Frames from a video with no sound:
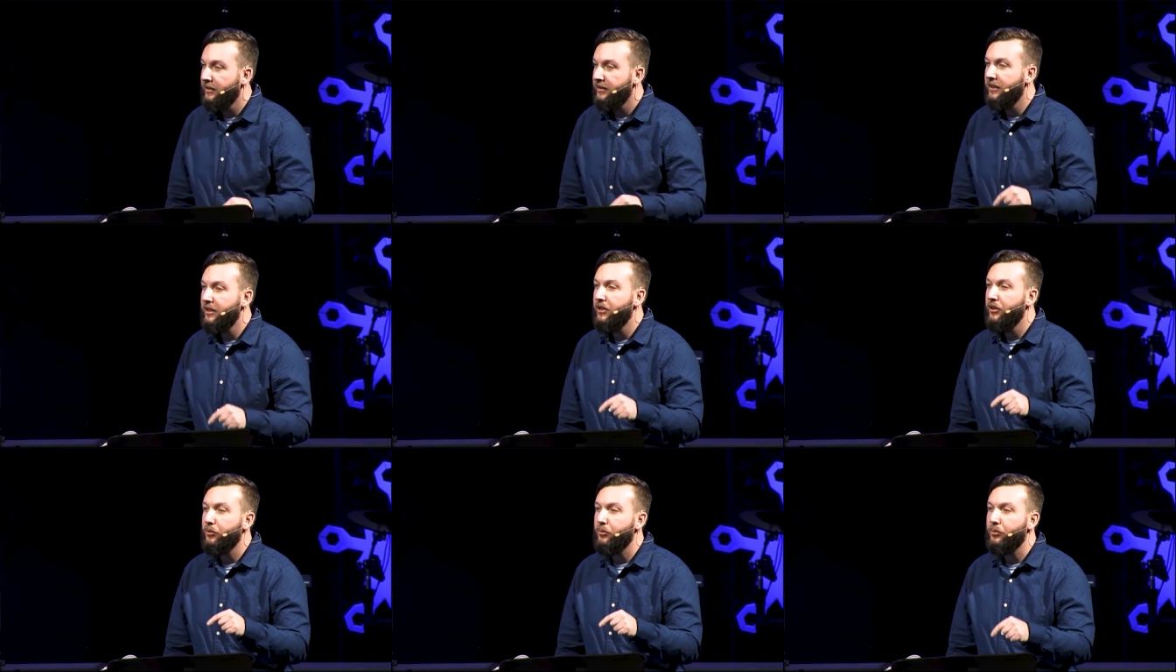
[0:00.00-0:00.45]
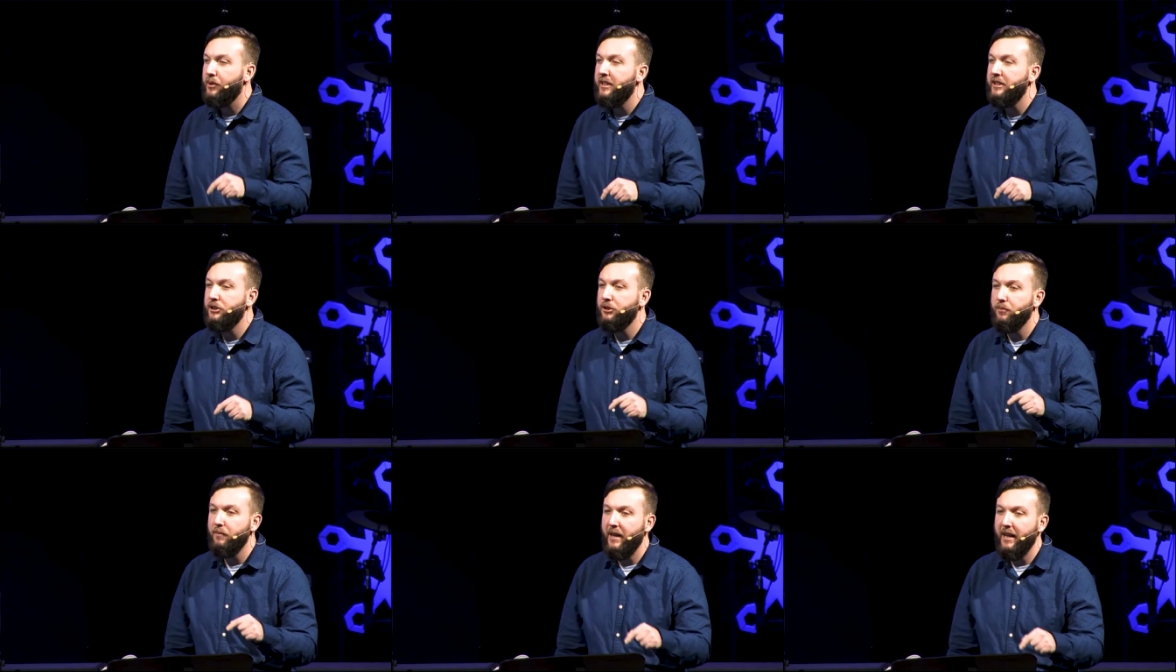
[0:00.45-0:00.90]
did the
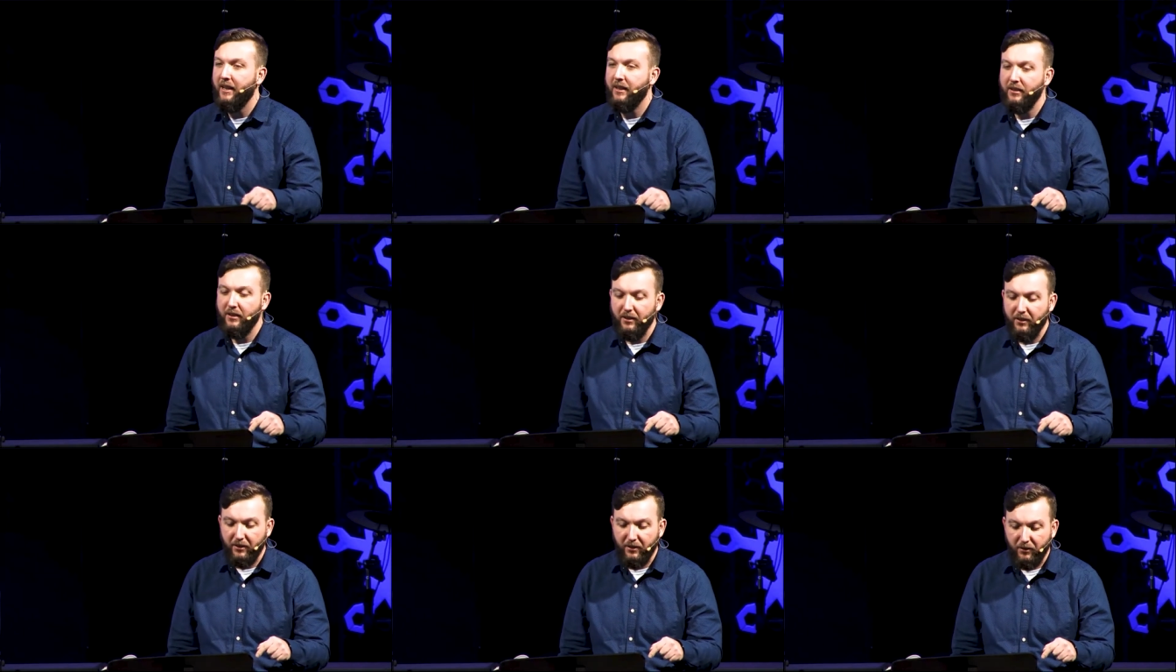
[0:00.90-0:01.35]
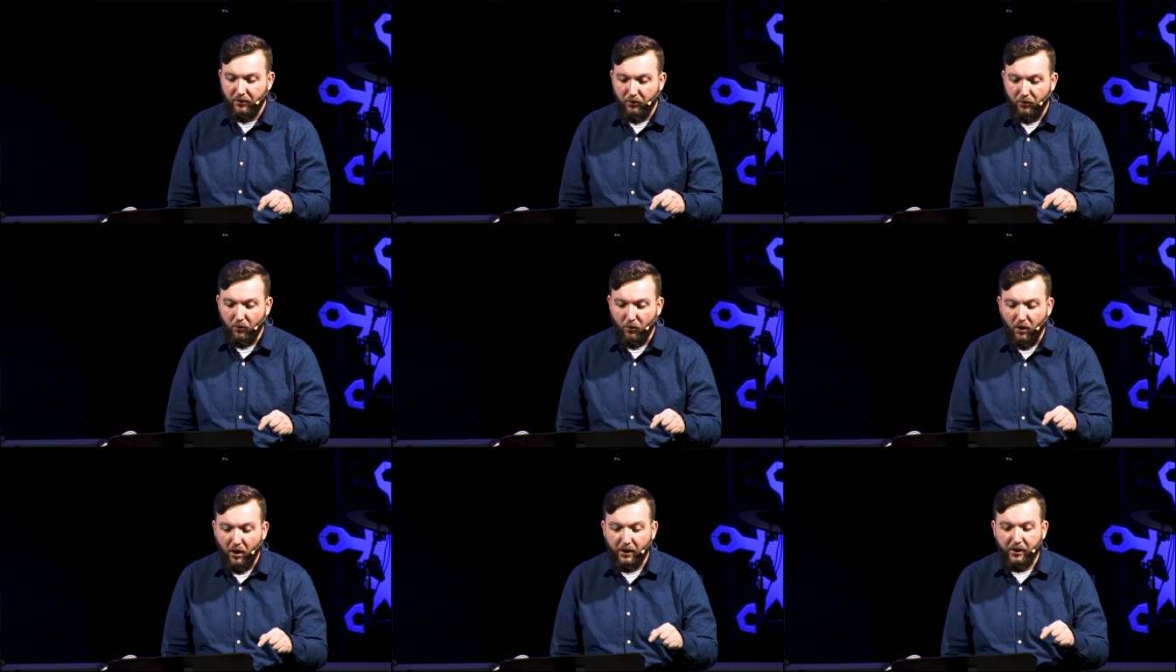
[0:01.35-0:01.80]
rich man
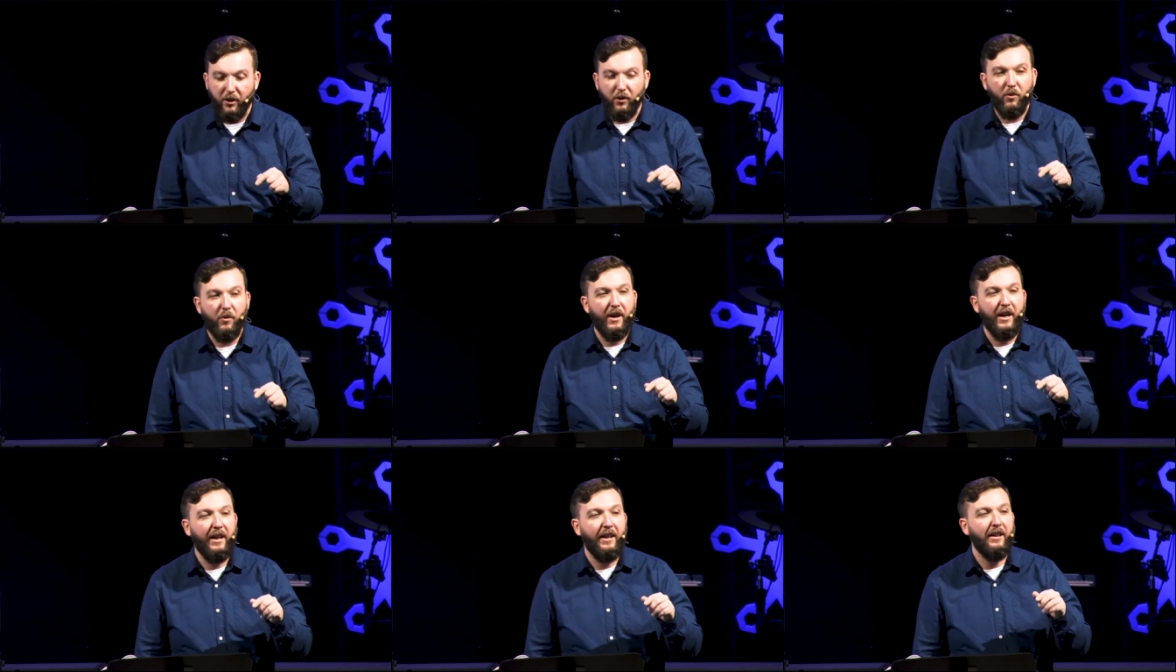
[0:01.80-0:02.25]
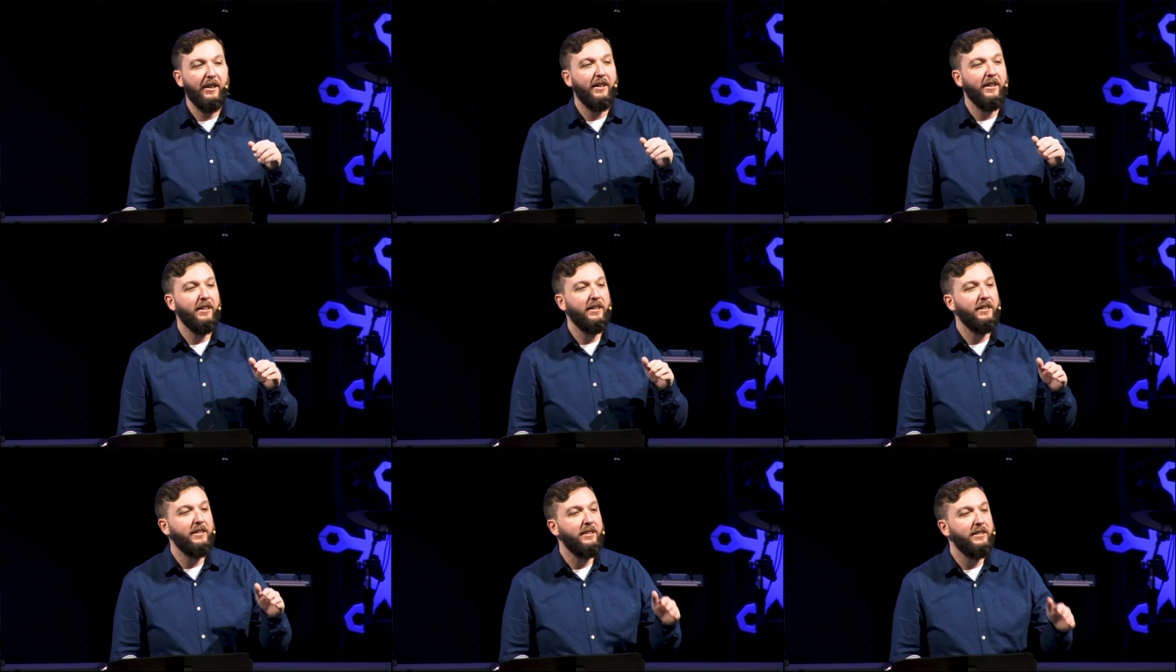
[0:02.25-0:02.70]
walk away
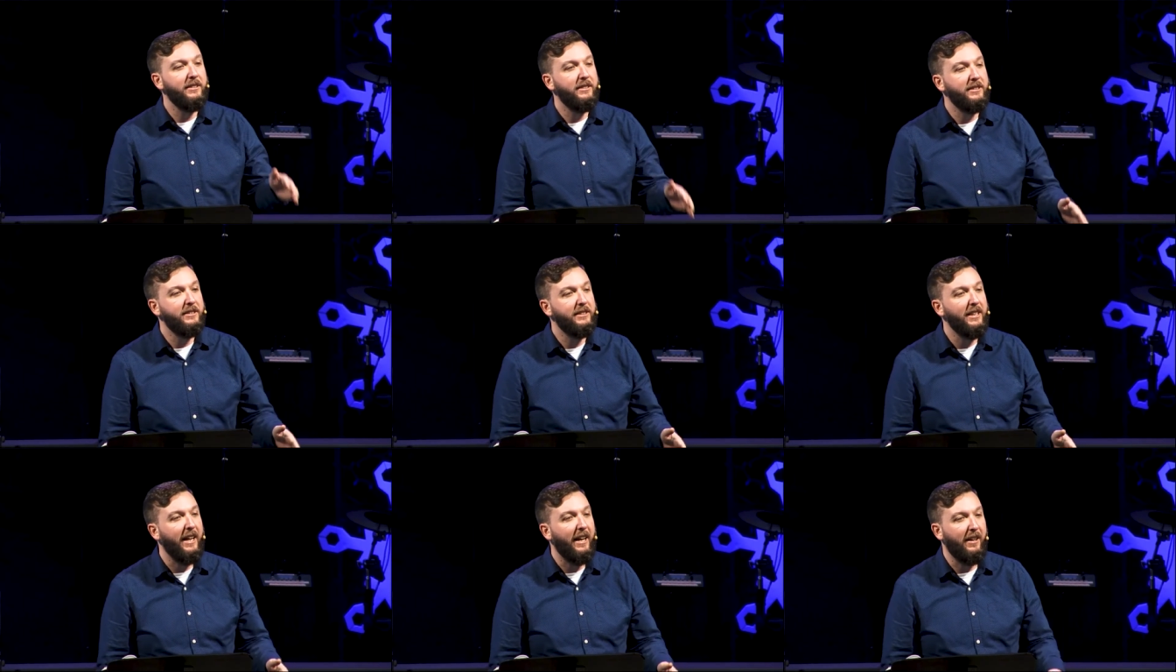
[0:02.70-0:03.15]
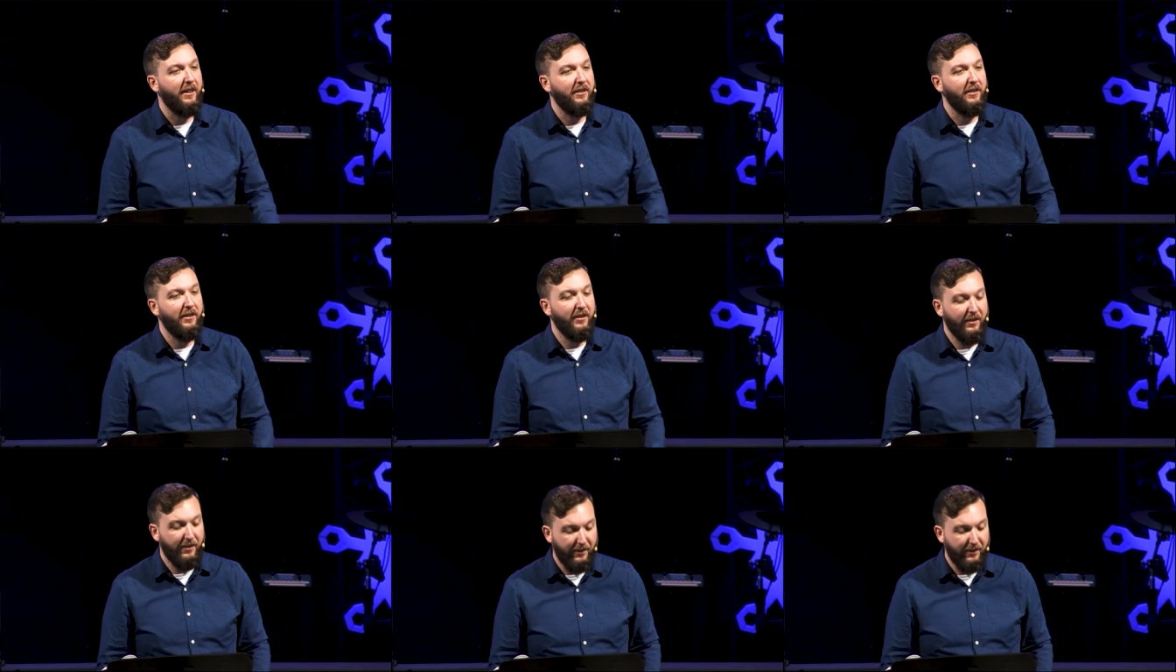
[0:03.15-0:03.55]
sad?